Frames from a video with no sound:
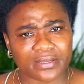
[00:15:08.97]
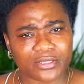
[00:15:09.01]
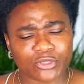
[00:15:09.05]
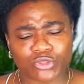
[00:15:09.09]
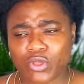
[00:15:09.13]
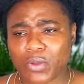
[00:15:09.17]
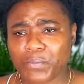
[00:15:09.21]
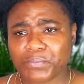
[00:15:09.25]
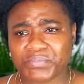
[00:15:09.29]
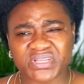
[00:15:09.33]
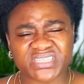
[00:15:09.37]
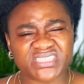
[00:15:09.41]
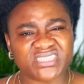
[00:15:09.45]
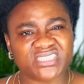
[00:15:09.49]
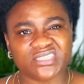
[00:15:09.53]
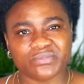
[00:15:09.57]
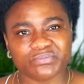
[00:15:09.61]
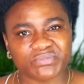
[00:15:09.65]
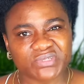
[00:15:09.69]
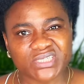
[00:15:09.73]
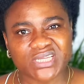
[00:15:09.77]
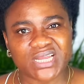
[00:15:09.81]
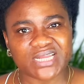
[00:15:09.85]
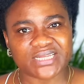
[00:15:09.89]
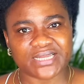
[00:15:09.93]
Don't be
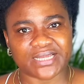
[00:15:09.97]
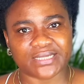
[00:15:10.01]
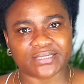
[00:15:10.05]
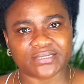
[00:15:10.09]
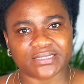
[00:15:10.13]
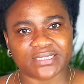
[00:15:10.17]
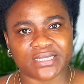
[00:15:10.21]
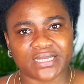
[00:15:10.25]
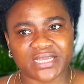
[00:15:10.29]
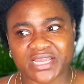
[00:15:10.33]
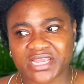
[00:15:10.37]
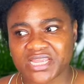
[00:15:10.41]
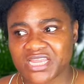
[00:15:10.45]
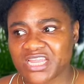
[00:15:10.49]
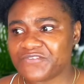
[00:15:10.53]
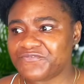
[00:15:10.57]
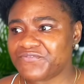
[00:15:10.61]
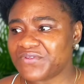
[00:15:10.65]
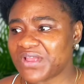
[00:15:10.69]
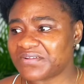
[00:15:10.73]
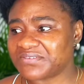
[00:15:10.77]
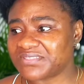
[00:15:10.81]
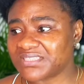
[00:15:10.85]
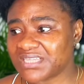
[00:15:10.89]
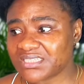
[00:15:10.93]
intimidated. If you
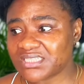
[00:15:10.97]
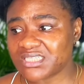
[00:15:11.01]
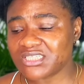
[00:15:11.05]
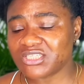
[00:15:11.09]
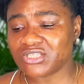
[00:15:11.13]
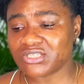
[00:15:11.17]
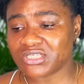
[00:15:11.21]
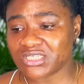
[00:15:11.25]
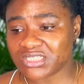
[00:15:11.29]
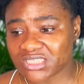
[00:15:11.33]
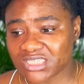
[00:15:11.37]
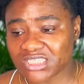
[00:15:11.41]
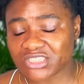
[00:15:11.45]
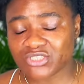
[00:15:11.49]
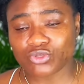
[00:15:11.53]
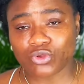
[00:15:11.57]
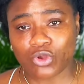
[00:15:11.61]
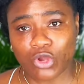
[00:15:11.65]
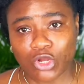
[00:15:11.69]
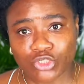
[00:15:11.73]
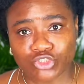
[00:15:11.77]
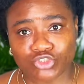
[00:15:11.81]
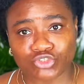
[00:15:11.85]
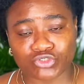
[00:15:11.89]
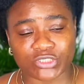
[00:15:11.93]
are studying in this
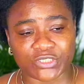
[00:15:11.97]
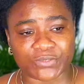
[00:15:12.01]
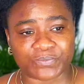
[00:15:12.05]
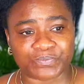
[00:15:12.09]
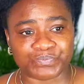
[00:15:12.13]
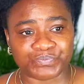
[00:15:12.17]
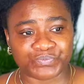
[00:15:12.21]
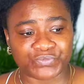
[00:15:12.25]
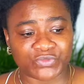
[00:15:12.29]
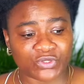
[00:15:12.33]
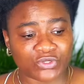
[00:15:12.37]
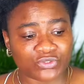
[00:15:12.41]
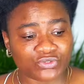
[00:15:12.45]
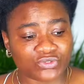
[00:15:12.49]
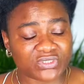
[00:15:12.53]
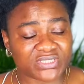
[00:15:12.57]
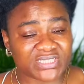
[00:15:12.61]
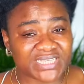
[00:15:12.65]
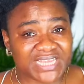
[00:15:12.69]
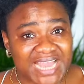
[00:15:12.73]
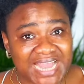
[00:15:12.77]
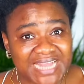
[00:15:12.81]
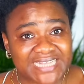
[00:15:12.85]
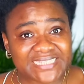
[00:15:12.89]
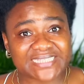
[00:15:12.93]
country to the
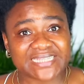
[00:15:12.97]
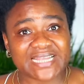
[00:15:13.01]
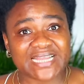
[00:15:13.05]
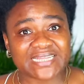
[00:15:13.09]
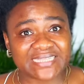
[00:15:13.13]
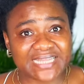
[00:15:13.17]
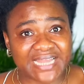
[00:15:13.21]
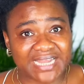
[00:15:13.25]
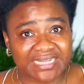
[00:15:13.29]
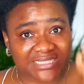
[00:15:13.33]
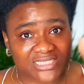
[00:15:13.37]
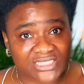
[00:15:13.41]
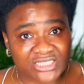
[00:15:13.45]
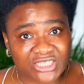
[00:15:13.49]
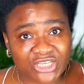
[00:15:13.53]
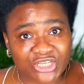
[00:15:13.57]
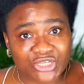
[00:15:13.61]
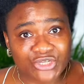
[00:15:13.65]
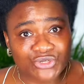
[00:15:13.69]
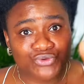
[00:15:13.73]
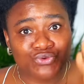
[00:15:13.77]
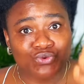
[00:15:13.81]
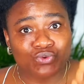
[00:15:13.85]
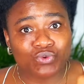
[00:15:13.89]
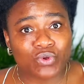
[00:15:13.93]
extent that
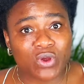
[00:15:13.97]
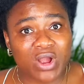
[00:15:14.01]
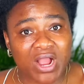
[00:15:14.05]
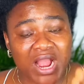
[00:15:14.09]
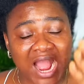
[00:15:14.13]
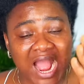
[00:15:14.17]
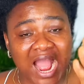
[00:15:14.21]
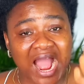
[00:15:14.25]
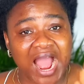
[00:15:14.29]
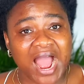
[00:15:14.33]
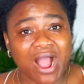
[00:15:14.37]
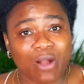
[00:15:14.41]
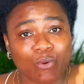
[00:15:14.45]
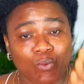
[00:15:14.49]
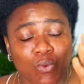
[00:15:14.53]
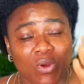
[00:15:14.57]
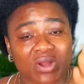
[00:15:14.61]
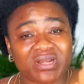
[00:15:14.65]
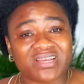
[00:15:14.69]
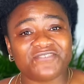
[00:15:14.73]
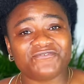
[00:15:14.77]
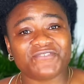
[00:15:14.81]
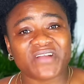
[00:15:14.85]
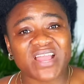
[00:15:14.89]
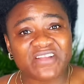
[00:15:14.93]
you are
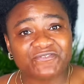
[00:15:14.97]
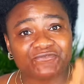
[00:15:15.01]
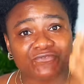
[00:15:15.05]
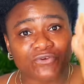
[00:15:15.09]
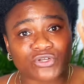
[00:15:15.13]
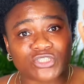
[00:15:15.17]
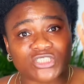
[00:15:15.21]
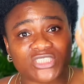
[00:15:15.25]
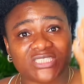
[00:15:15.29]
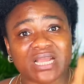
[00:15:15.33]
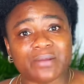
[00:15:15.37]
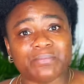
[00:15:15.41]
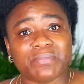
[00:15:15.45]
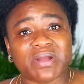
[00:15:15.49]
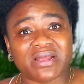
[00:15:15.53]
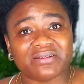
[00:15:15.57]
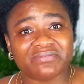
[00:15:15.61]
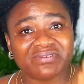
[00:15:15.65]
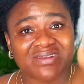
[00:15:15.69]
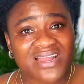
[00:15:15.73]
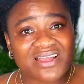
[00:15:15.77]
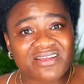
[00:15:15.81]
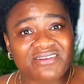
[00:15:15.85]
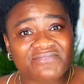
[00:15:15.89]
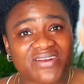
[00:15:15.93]
qualified for German
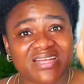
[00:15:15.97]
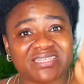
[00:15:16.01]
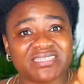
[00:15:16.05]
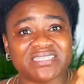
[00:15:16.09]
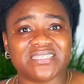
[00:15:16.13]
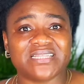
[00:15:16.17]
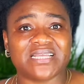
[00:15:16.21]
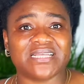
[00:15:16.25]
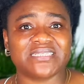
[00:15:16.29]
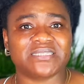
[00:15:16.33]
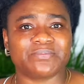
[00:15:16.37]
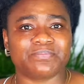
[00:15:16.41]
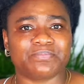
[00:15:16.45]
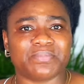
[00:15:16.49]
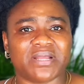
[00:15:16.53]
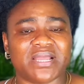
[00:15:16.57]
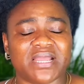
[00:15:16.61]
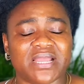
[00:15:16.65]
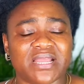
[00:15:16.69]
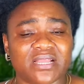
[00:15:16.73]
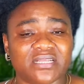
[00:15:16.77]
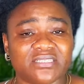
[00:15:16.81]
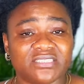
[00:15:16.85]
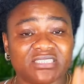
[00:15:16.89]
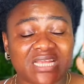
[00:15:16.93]

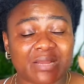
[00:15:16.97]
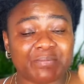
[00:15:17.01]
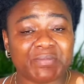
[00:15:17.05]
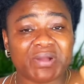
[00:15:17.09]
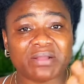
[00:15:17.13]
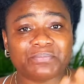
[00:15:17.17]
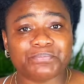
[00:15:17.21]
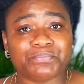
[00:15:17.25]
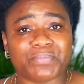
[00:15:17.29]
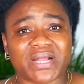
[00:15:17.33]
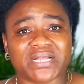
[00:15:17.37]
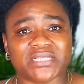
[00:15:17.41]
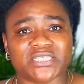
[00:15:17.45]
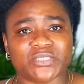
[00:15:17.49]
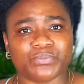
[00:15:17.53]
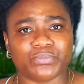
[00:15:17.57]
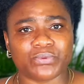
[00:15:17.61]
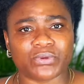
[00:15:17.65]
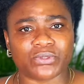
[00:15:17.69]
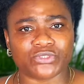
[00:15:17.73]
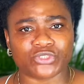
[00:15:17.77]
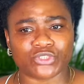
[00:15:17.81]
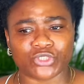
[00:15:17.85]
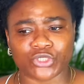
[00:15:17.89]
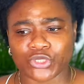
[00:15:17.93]
resident, German
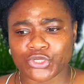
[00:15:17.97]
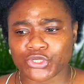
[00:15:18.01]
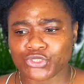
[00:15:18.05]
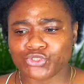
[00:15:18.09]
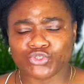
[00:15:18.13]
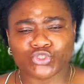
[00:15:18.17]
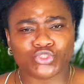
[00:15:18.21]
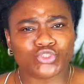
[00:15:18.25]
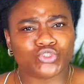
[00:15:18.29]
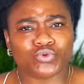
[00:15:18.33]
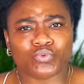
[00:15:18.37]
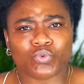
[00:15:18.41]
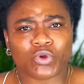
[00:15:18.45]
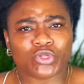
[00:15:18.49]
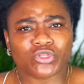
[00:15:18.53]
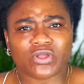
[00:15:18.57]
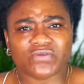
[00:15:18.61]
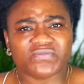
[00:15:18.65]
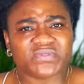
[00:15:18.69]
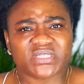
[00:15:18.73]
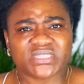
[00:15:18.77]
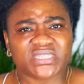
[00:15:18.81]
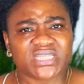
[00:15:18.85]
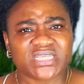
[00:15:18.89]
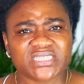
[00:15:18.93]
passport, you should, one of
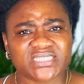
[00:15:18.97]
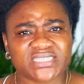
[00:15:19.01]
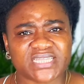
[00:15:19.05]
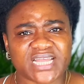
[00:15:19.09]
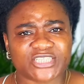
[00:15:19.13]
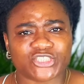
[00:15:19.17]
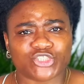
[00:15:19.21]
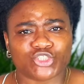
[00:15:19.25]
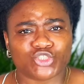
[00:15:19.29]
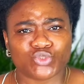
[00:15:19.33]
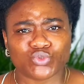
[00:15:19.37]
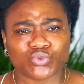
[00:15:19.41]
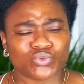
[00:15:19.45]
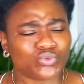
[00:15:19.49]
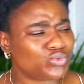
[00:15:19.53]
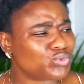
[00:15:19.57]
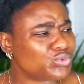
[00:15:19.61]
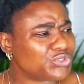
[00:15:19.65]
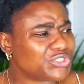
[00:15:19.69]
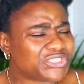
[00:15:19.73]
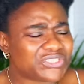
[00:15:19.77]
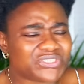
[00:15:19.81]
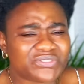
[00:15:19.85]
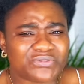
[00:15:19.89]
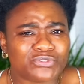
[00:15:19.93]
the things that you should do
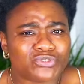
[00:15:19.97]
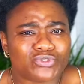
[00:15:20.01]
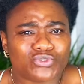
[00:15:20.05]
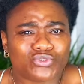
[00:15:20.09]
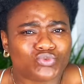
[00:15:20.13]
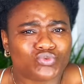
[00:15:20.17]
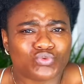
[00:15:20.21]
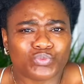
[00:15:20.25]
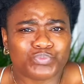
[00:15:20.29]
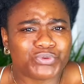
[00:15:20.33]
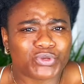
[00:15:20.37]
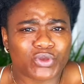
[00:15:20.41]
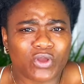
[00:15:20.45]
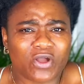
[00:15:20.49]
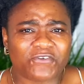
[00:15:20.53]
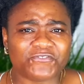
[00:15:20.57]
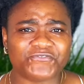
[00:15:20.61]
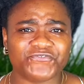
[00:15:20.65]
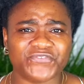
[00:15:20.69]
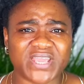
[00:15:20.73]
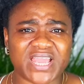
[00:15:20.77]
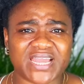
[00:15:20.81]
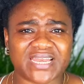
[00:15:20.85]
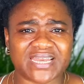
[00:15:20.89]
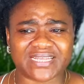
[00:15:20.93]
is to become
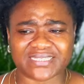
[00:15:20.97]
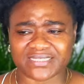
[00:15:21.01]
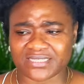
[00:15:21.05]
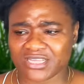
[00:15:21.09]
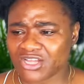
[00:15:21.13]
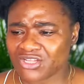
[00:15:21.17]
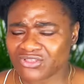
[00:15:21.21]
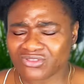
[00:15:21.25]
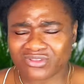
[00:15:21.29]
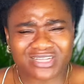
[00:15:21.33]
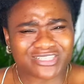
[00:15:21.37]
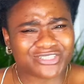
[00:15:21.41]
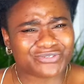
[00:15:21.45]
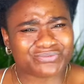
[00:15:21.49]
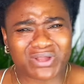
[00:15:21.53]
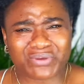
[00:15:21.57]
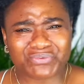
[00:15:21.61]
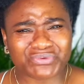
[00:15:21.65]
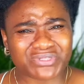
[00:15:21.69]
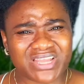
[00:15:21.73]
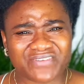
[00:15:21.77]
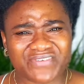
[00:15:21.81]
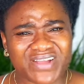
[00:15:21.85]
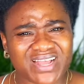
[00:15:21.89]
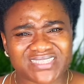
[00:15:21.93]
fearless. Not what we
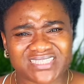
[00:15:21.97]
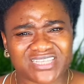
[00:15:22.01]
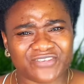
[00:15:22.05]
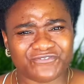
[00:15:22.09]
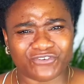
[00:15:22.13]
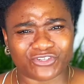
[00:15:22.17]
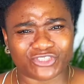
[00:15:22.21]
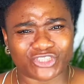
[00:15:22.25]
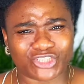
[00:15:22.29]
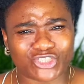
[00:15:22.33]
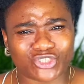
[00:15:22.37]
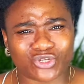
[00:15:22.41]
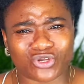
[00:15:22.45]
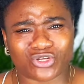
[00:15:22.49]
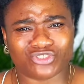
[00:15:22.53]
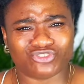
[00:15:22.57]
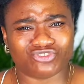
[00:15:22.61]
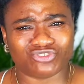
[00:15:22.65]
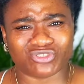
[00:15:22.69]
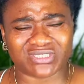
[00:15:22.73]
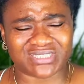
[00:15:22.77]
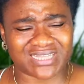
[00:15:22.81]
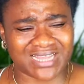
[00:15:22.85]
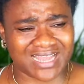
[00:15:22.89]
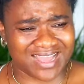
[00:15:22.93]
never see for this
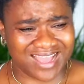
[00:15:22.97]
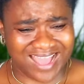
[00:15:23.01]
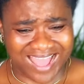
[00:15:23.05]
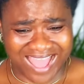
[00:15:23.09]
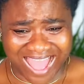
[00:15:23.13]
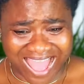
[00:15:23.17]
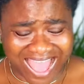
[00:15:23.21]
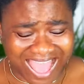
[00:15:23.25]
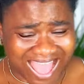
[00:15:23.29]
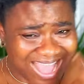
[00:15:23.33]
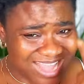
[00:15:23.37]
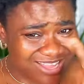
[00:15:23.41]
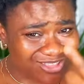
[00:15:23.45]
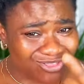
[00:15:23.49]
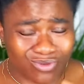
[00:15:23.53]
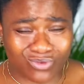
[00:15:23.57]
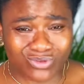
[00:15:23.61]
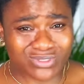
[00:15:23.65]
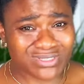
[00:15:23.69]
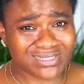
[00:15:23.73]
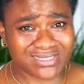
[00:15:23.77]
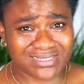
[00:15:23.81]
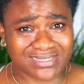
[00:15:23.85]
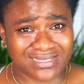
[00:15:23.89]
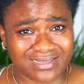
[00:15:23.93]
country now. I don't
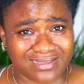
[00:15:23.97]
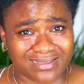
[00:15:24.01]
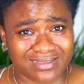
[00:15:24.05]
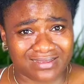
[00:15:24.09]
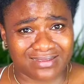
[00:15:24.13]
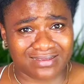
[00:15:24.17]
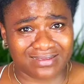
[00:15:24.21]
see.